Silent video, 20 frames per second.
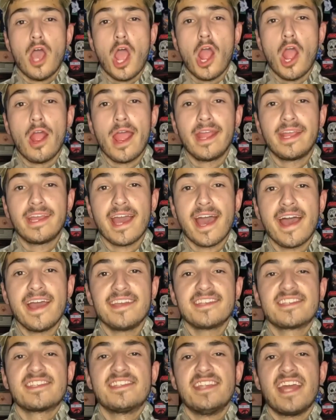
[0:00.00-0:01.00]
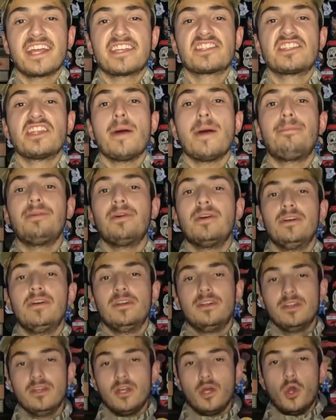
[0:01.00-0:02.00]
Alright guys, next up,
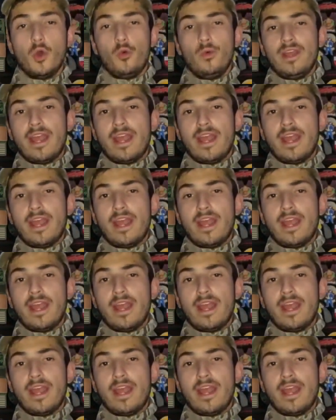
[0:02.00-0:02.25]
we